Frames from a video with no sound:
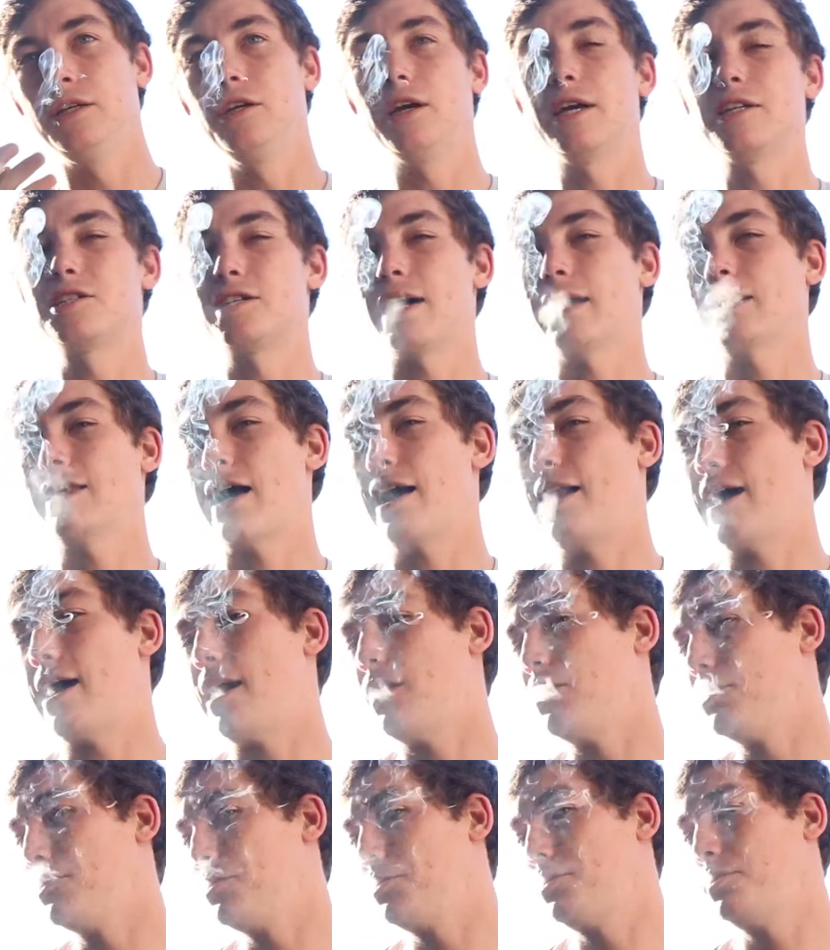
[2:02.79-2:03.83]
you can check that
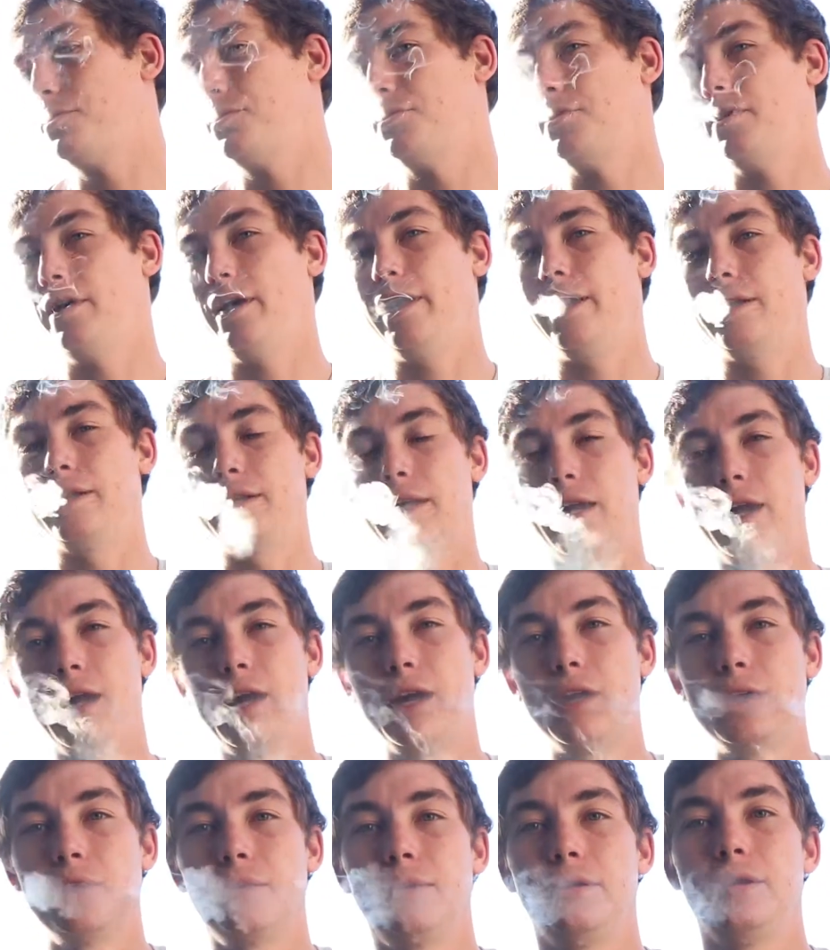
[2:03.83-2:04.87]
out, and
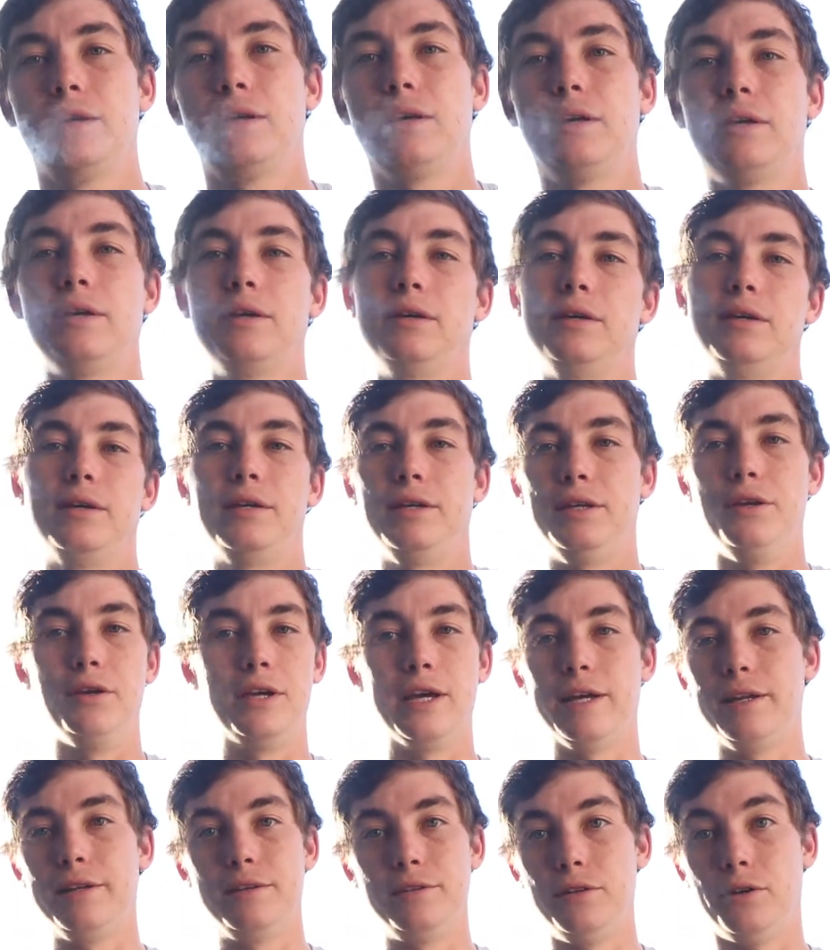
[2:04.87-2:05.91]

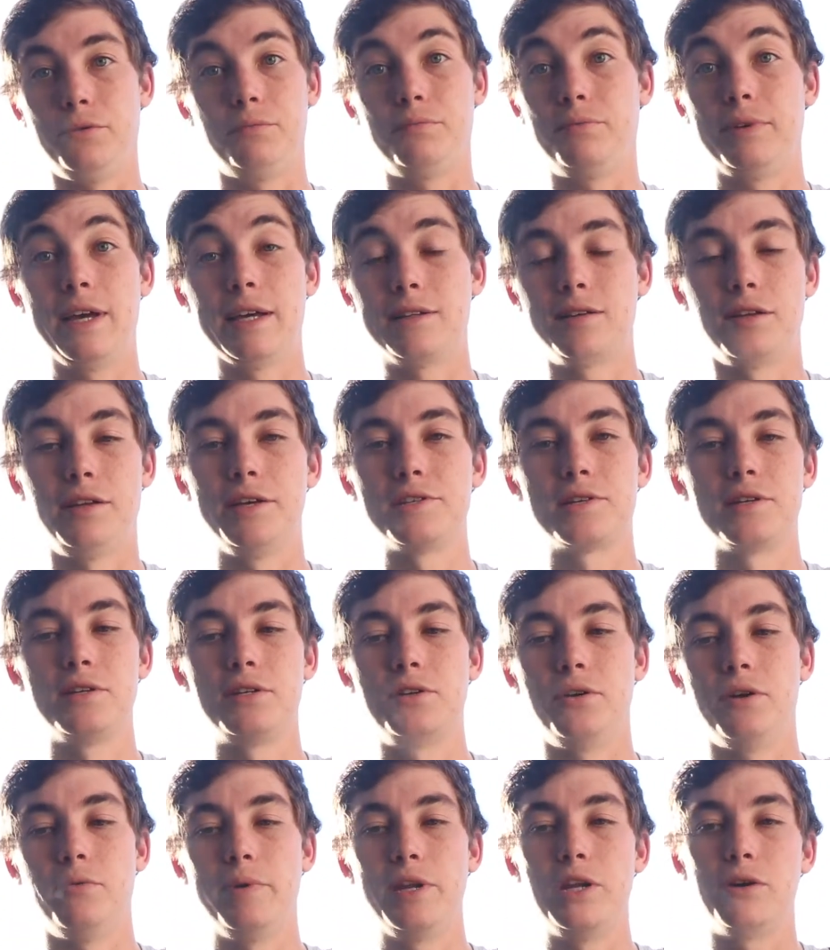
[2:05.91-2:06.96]
you'll get to listen
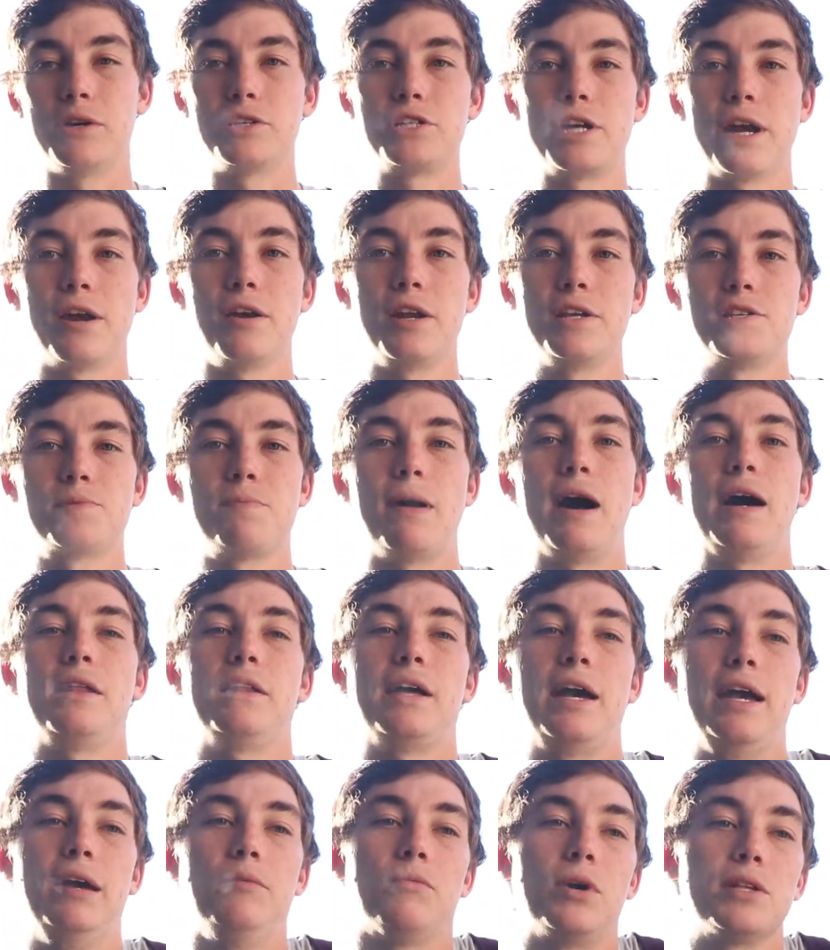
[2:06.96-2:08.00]
to it. We do a charity
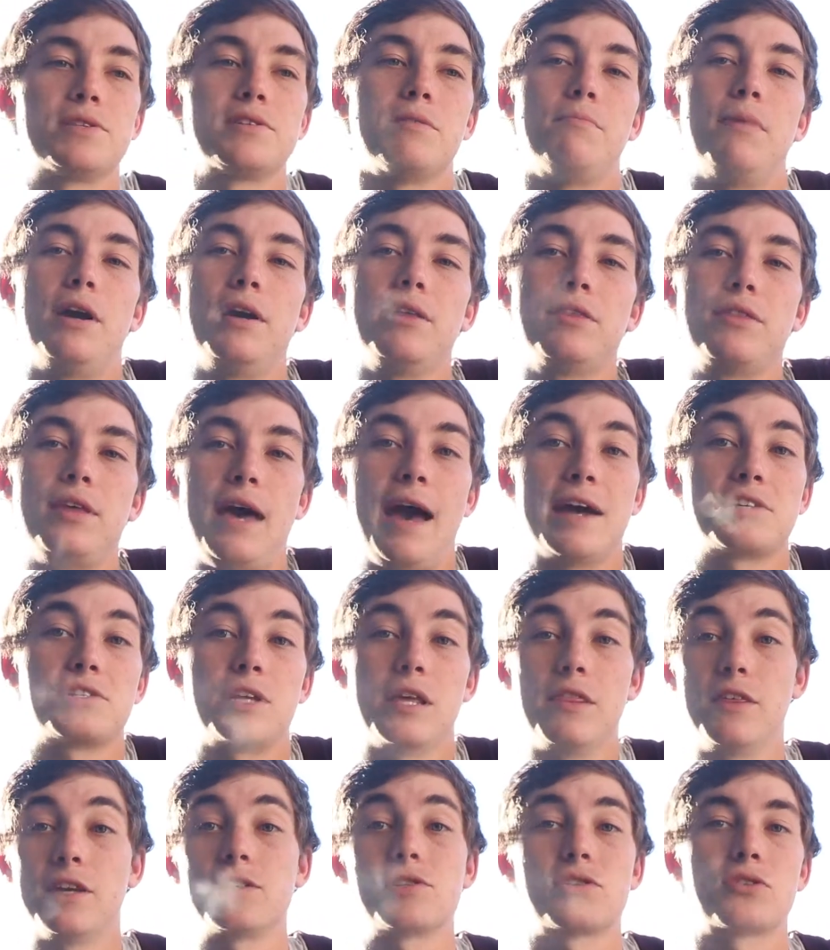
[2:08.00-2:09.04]
spotlight once a month.
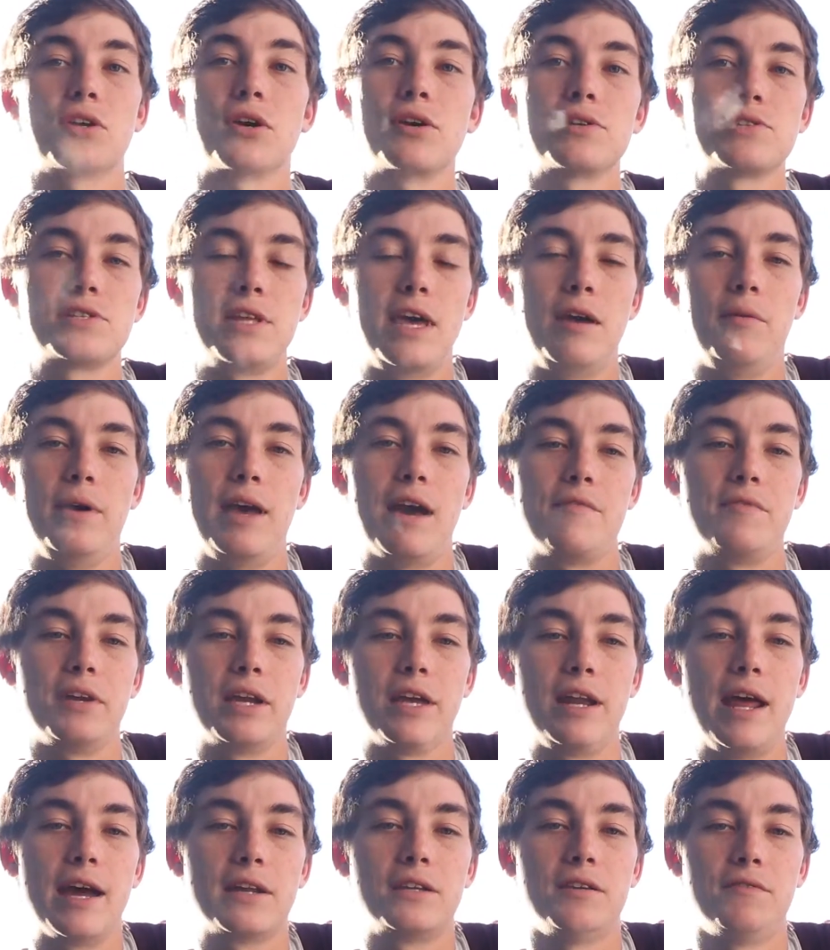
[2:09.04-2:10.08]
Actually, this Thursday we have a
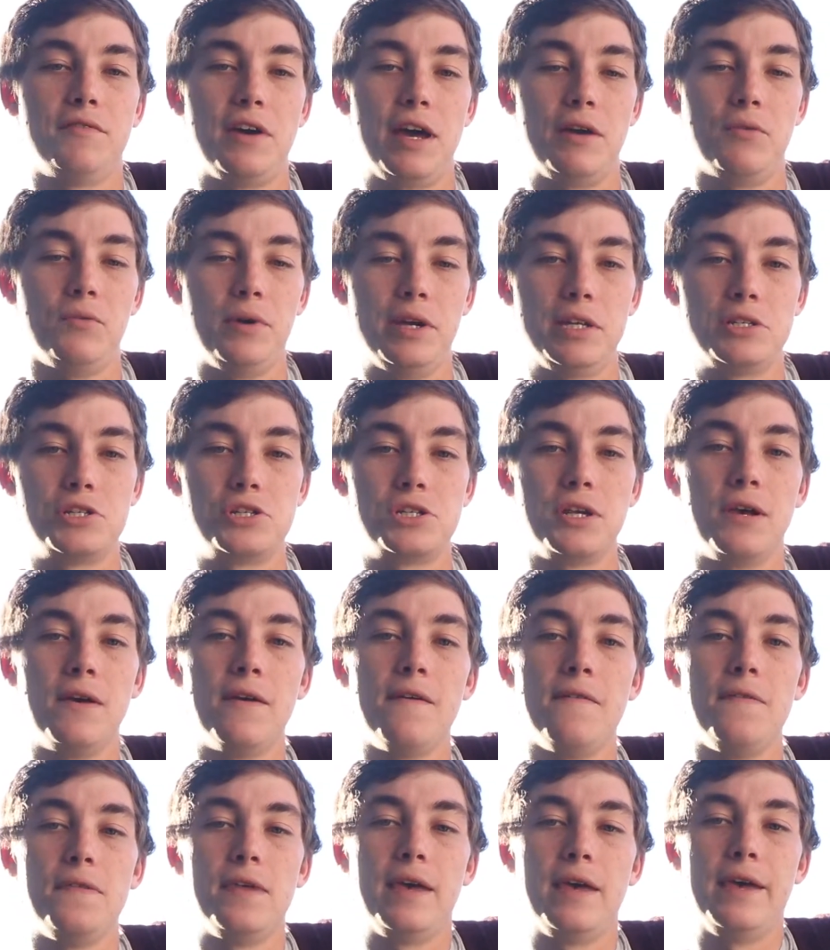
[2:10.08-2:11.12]
Connect event, which
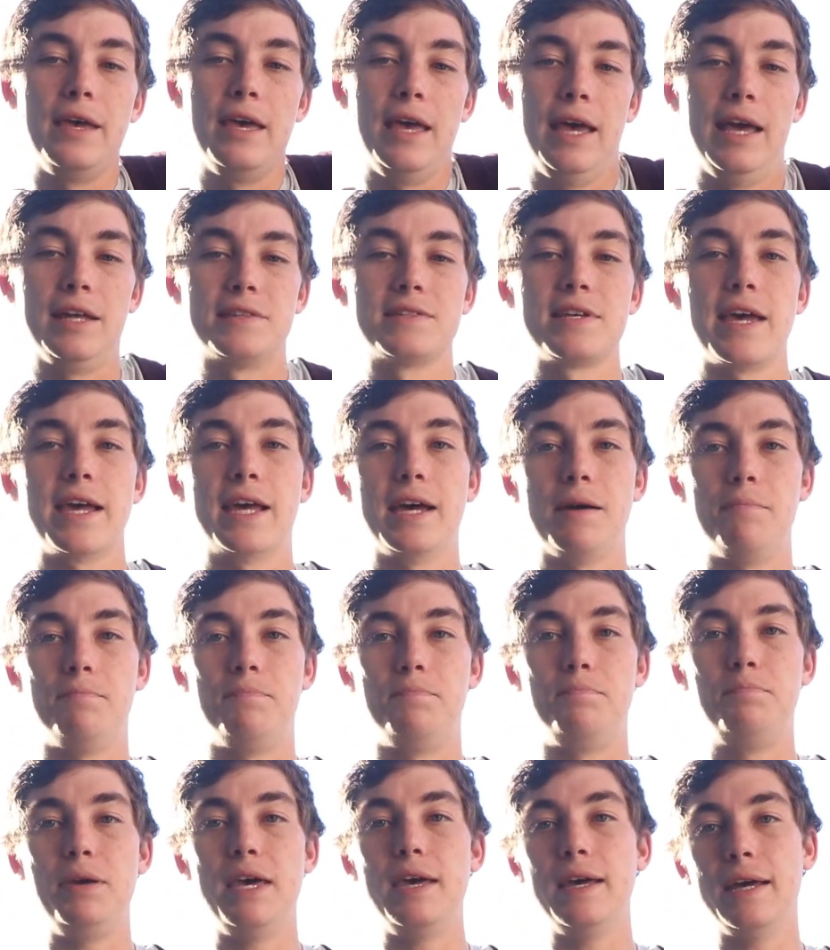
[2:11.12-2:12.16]
it's like a
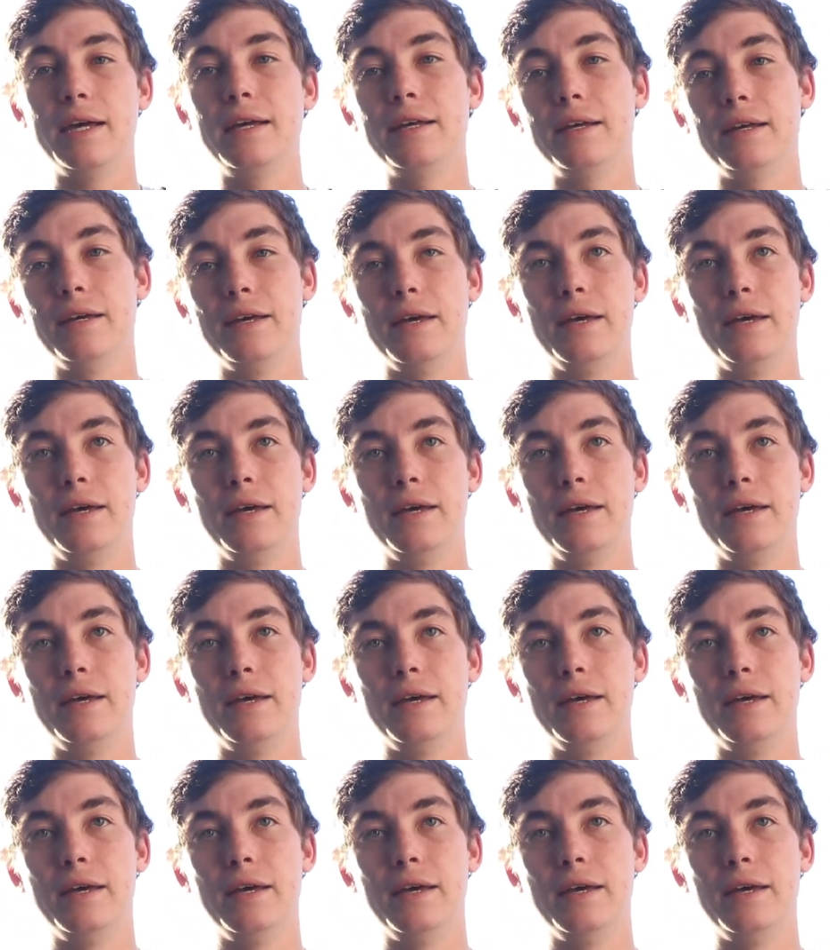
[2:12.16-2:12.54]
big,